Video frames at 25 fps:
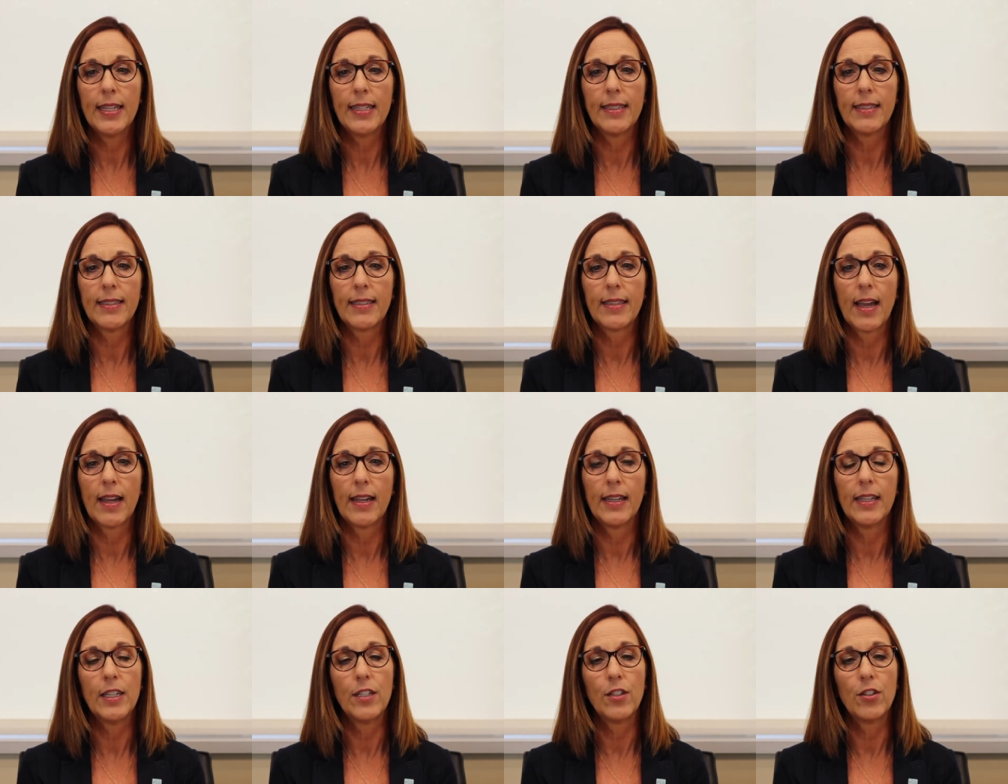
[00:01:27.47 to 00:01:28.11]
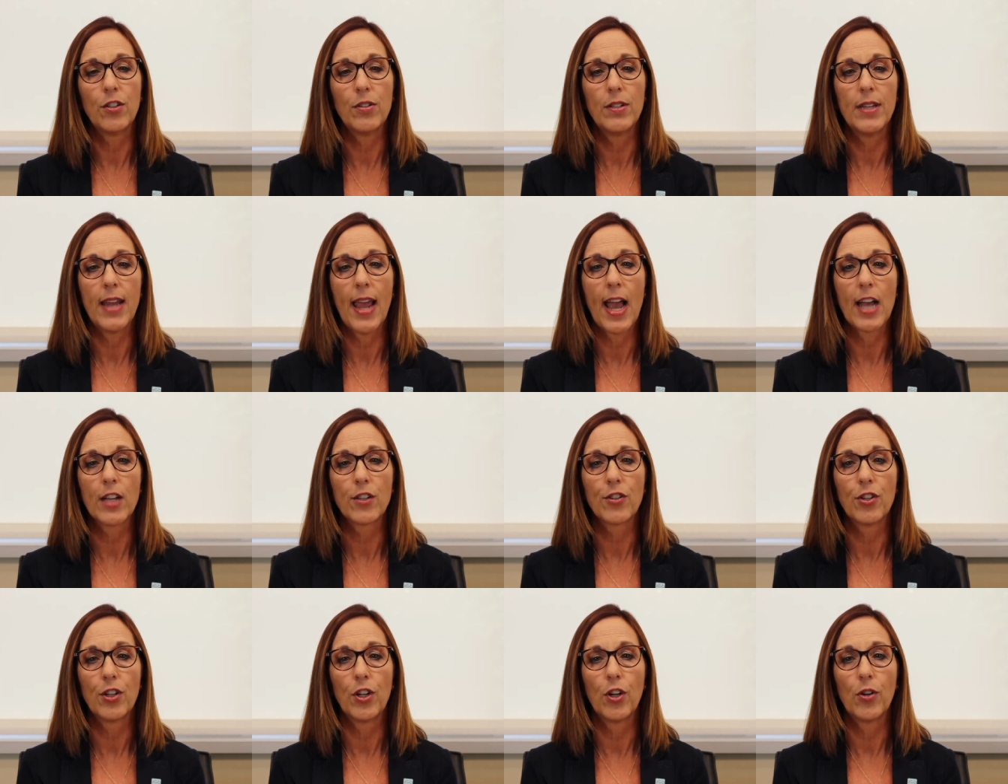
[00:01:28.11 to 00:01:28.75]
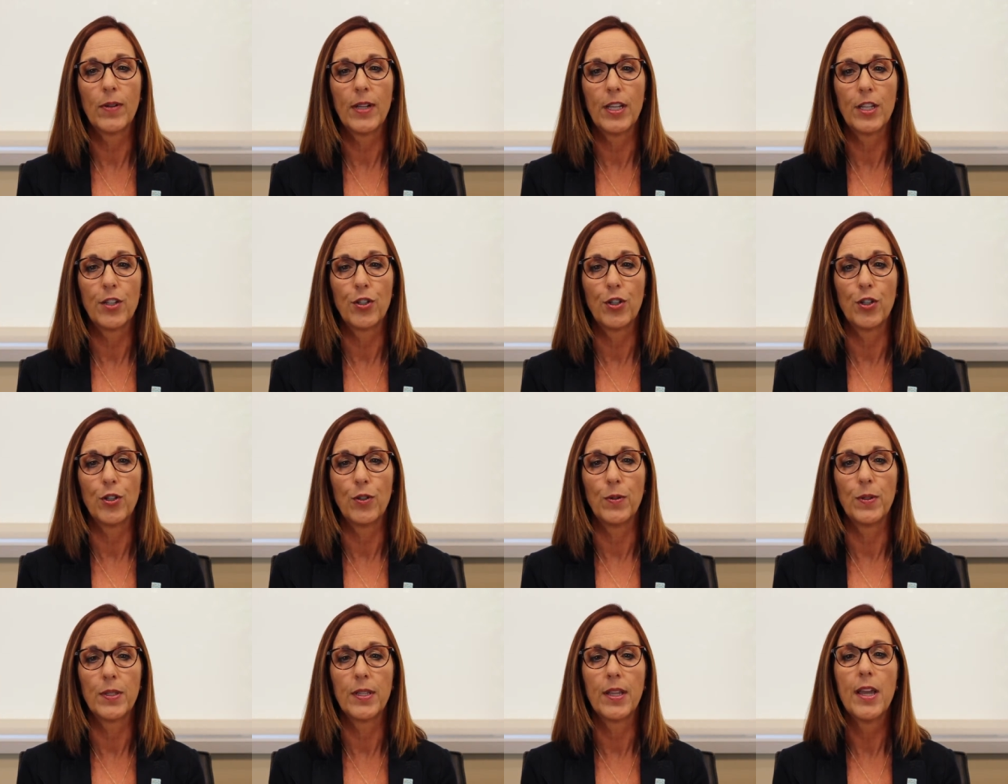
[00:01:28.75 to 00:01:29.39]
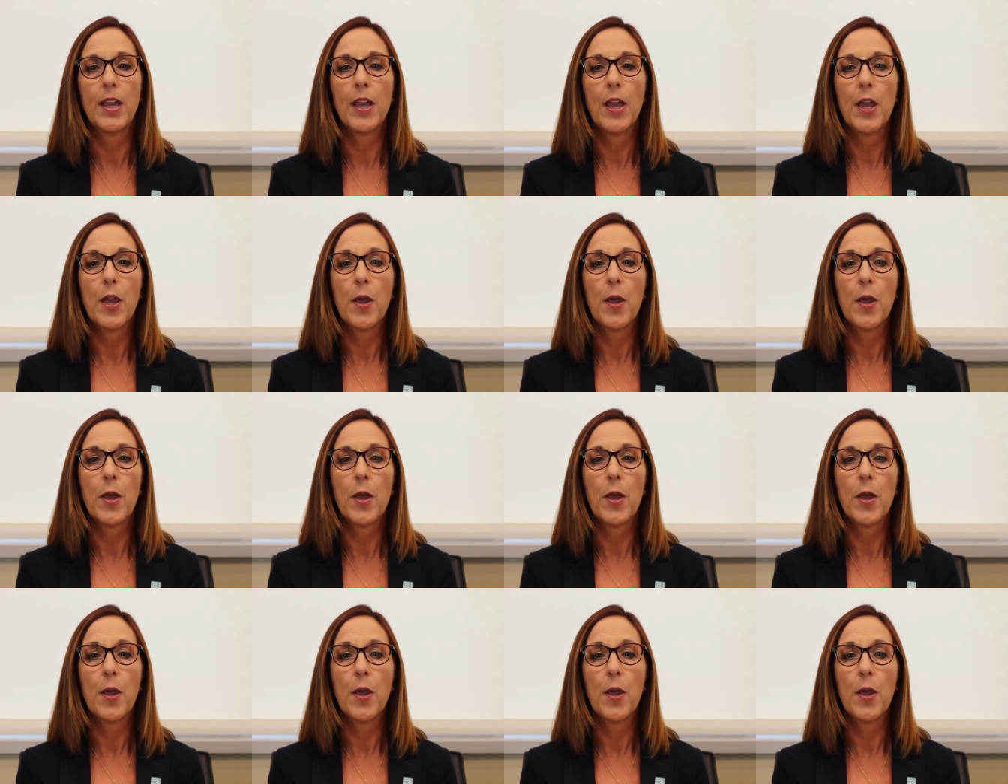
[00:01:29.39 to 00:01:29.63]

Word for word: insight into national issues